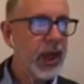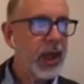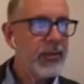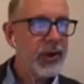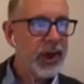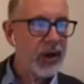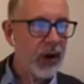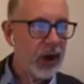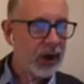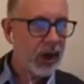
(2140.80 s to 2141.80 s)
But there
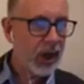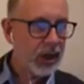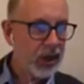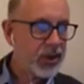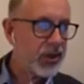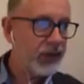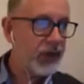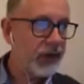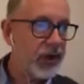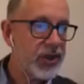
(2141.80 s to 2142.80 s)
are lots of
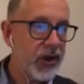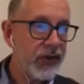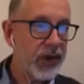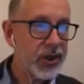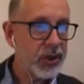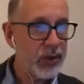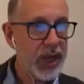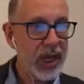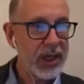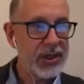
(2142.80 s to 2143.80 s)
different sort of virtual
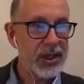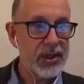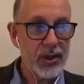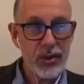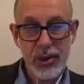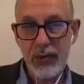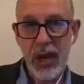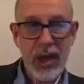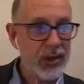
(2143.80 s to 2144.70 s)
reality tools around.